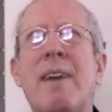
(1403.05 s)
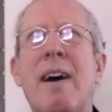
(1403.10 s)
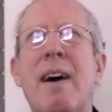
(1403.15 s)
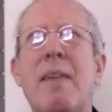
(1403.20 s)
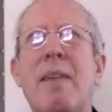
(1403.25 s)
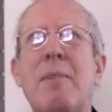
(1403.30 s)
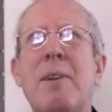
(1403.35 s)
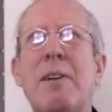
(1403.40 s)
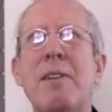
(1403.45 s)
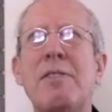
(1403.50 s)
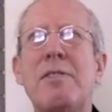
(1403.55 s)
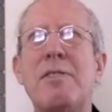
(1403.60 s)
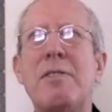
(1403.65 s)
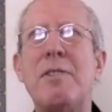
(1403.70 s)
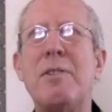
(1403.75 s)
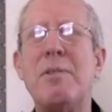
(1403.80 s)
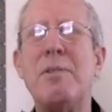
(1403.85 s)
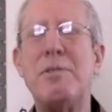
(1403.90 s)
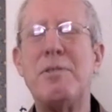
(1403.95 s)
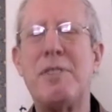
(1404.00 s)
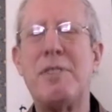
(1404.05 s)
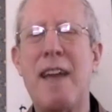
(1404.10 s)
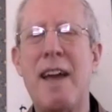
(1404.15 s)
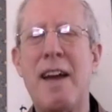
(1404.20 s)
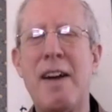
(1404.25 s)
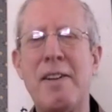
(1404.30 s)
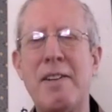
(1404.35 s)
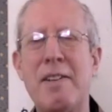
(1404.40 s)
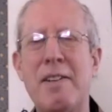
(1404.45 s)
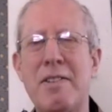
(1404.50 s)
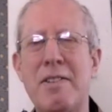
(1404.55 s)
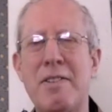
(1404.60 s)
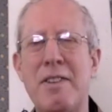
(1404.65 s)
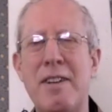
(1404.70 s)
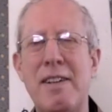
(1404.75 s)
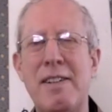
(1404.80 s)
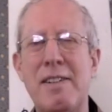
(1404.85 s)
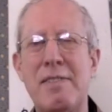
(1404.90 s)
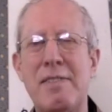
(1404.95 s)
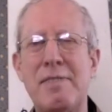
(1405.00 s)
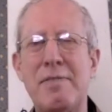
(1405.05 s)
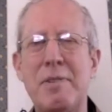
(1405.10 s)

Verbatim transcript: How much do you scare yourself